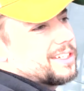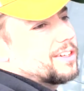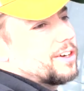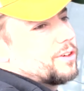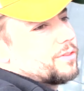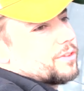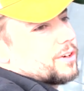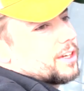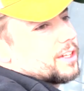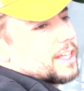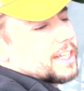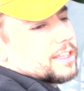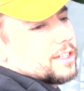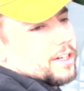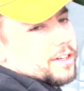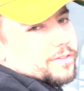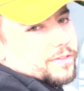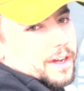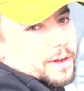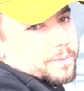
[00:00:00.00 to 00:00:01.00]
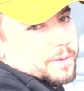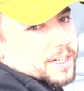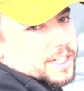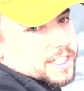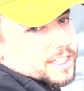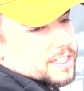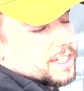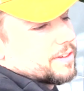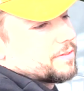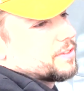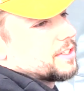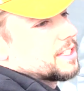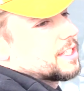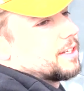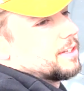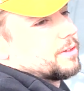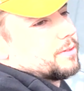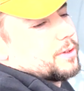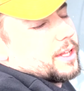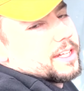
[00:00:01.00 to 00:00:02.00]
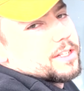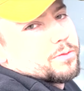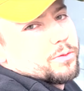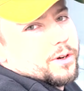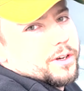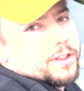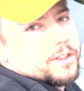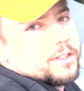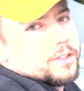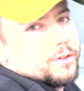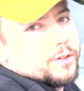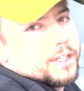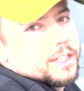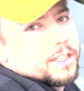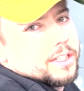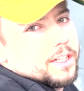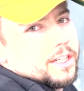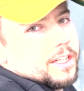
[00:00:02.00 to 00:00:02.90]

overall like 35 minutes it's definitely something that's worth doing